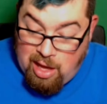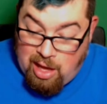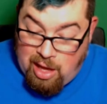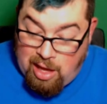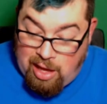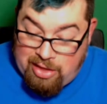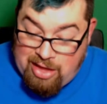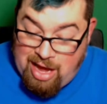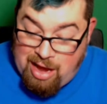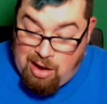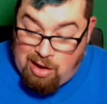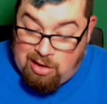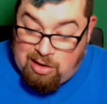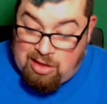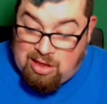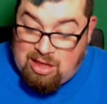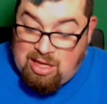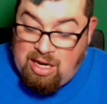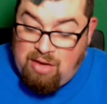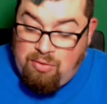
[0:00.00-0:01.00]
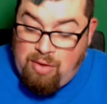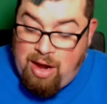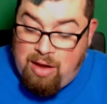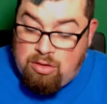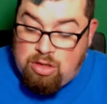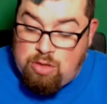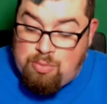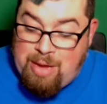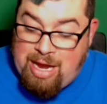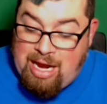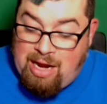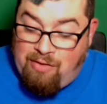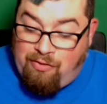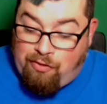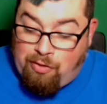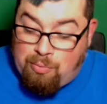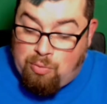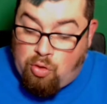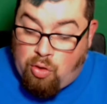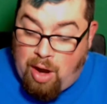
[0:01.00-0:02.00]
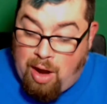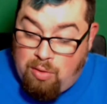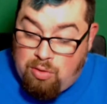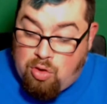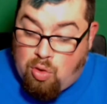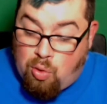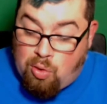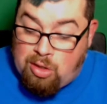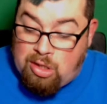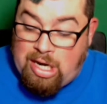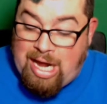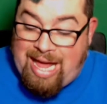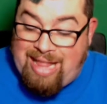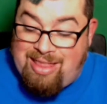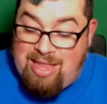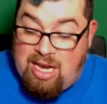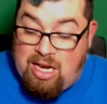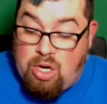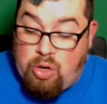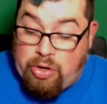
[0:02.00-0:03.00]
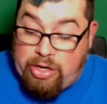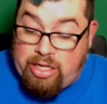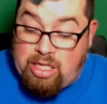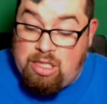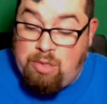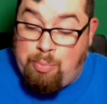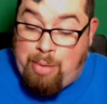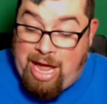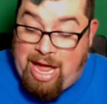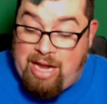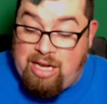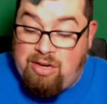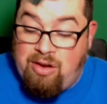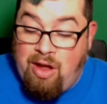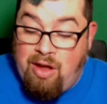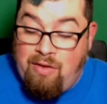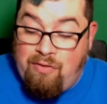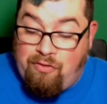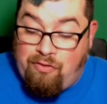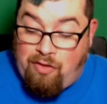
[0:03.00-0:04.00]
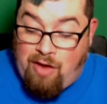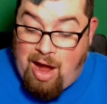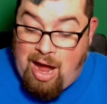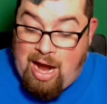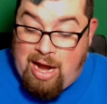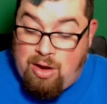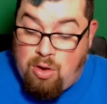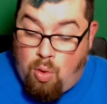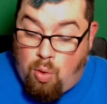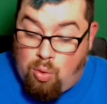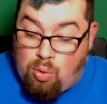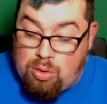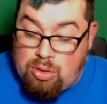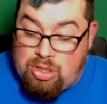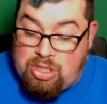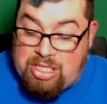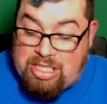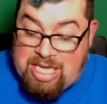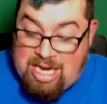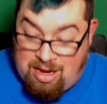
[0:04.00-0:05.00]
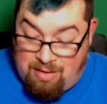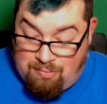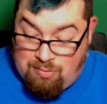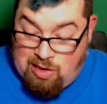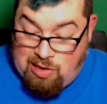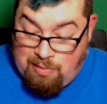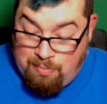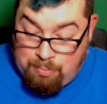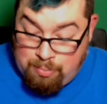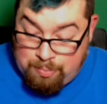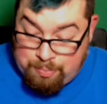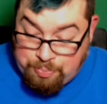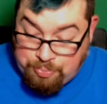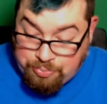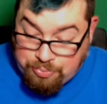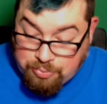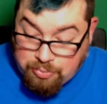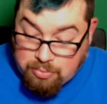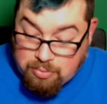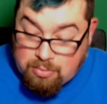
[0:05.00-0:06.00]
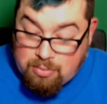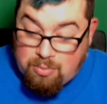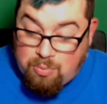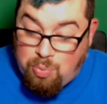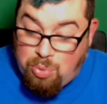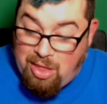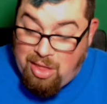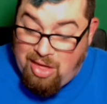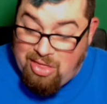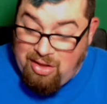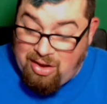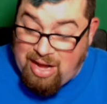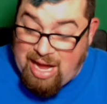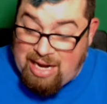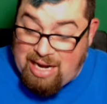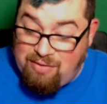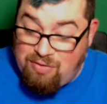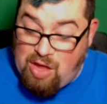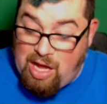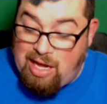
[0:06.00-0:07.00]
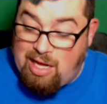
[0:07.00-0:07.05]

They are thin rounds made from ground corn and then grilled, baked, fried, or steamed. They're kind of like